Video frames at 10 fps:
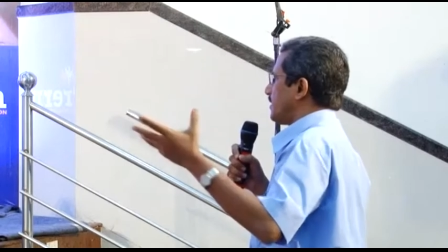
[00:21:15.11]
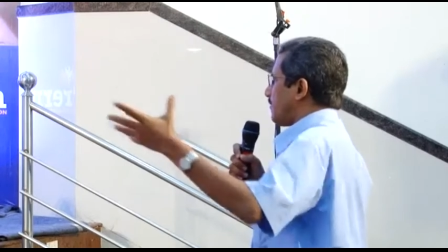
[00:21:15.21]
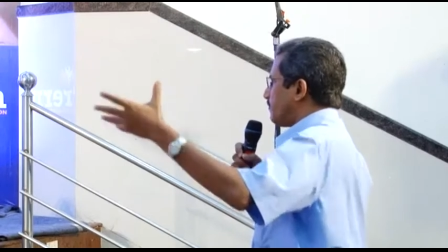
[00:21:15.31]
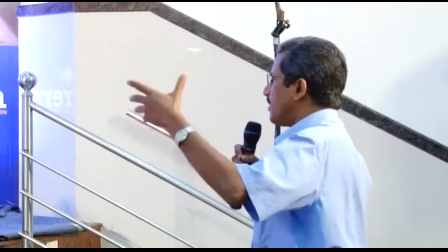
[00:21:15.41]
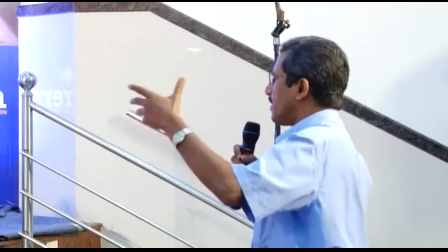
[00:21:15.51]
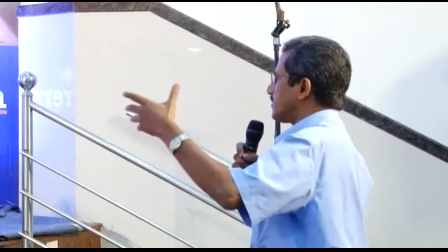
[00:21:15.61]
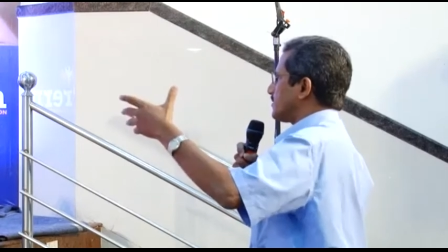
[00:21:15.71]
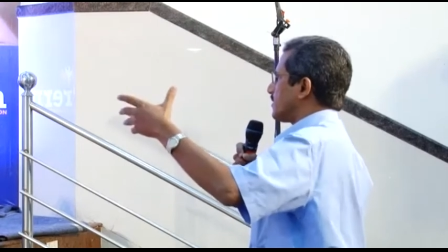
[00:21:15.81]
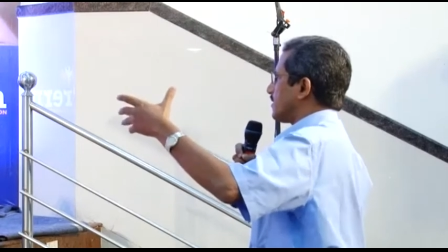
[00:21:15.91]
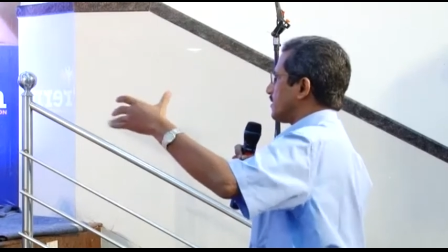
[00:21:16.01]

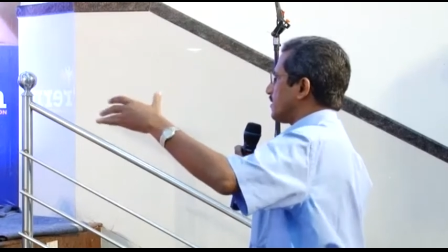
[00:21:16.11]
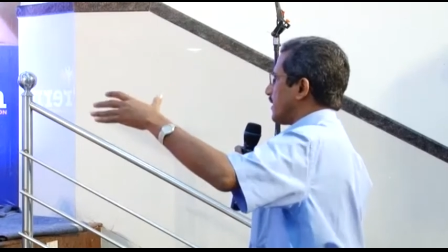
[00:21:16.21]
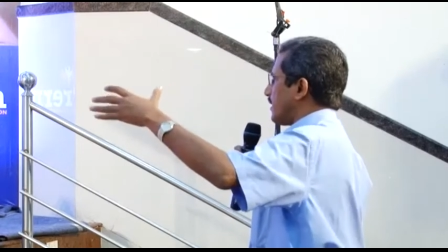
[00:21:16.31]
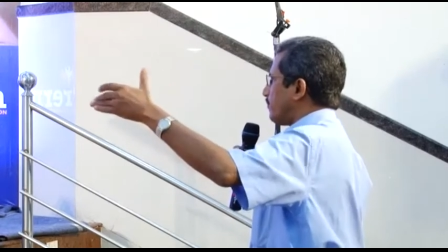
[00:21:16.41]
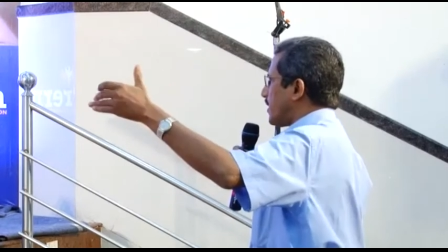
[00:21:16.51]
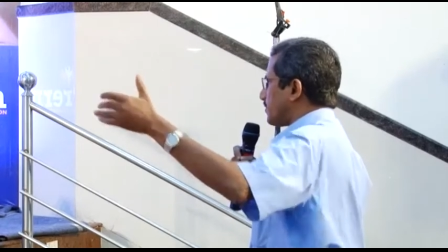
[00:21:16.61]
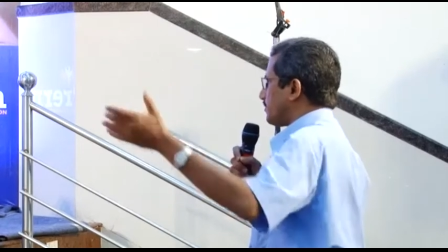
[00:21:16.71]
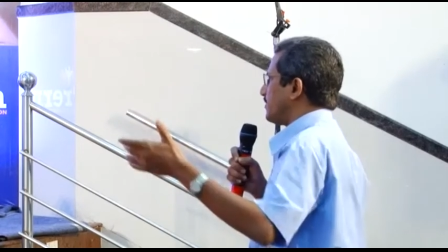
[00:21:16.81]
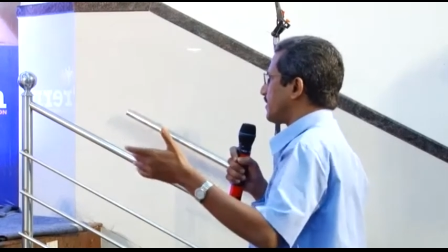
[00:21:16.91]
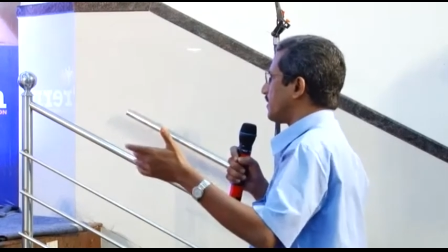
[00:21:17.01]
Afghanistan and part
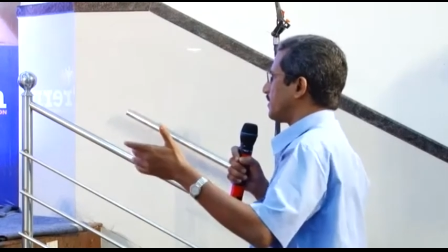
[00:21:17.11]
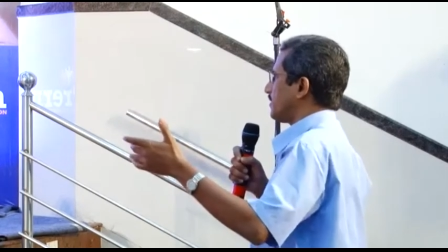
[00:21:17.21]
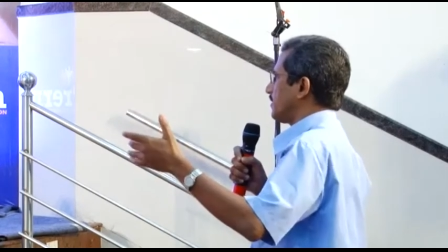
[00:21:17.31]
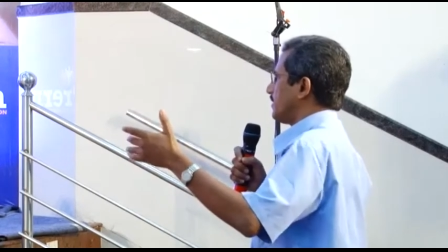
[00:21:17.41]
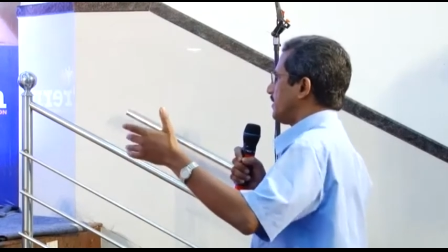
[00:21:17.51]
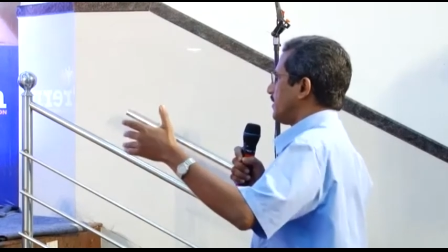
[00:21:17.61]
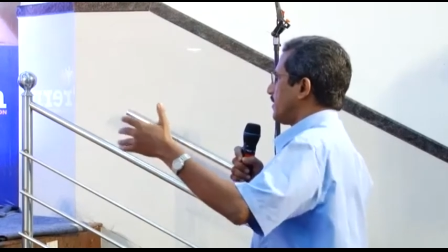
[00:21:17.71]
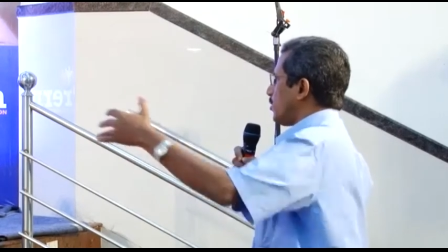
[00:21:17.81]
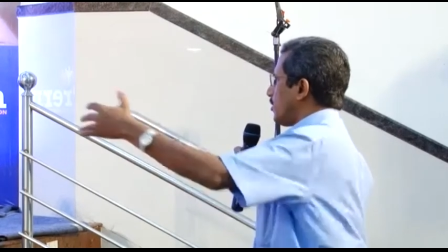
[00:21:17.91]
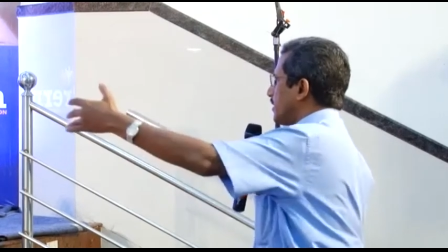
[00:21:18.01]
of Iran,
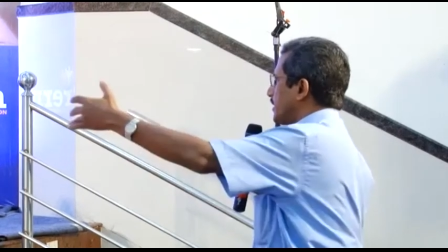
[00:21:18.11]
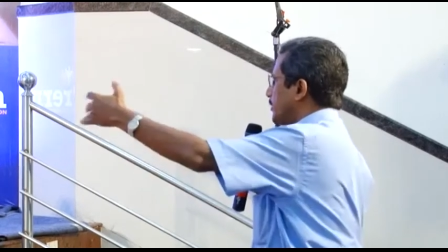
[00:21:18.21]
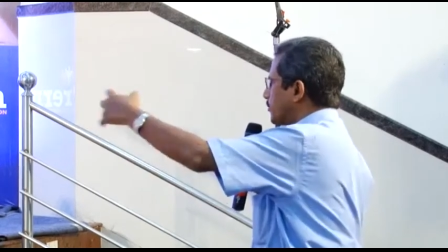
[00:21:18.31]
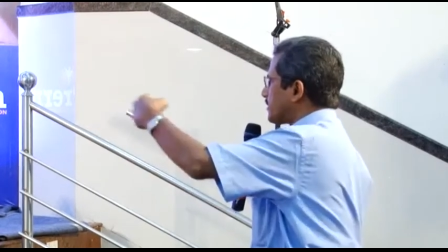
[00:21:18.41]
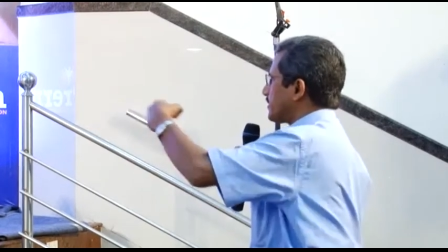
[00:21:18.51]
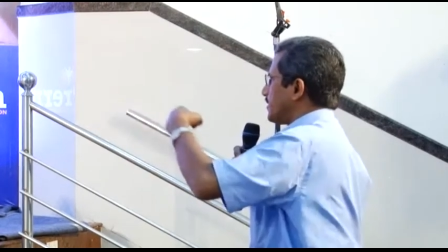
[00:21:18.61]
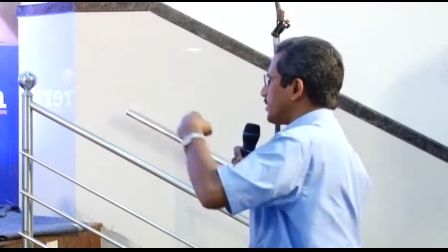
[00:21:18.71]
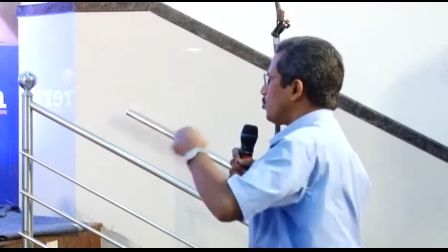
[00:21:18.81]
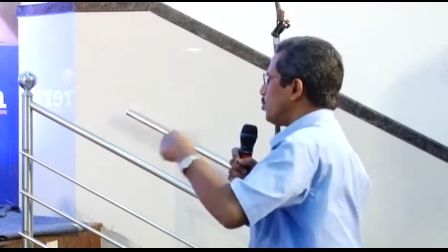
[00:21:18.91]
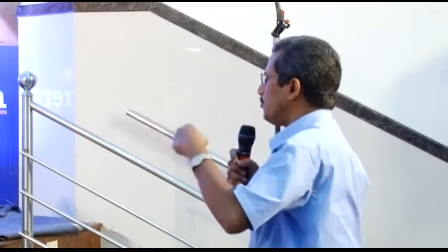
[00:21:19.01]
it was
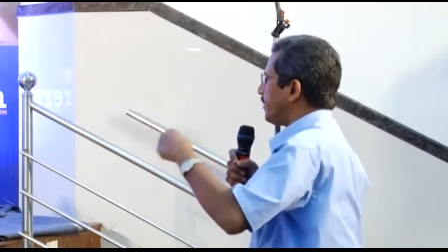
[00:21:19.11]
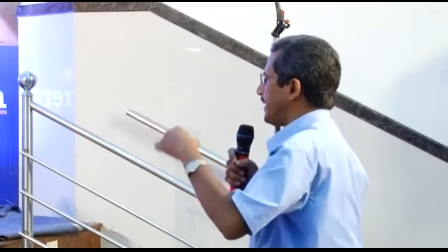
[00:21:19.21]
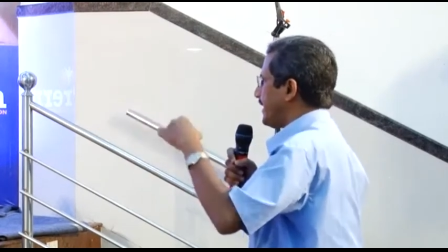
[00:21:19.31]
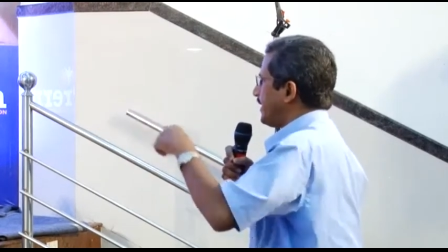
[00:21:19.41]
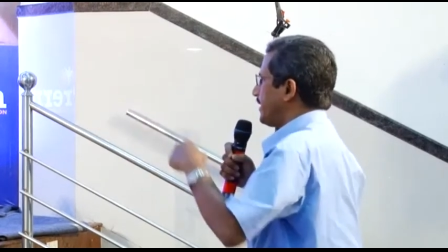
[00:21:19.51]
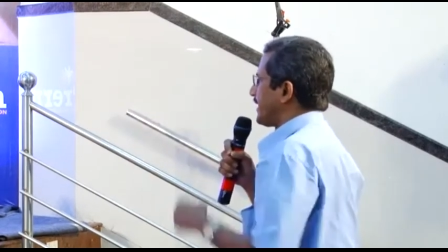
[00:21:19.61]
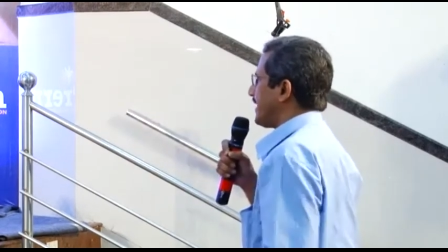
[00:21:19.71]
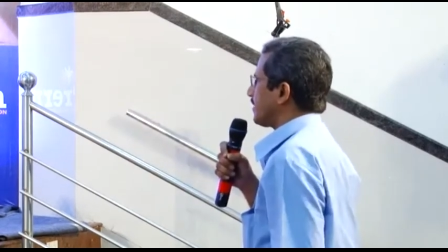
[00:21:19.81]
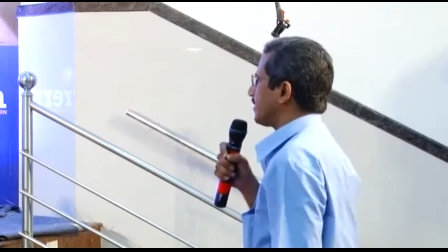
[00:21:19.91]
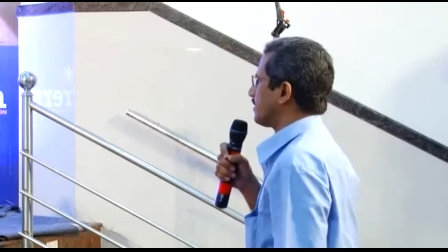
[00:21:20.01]
ruled by Indian king.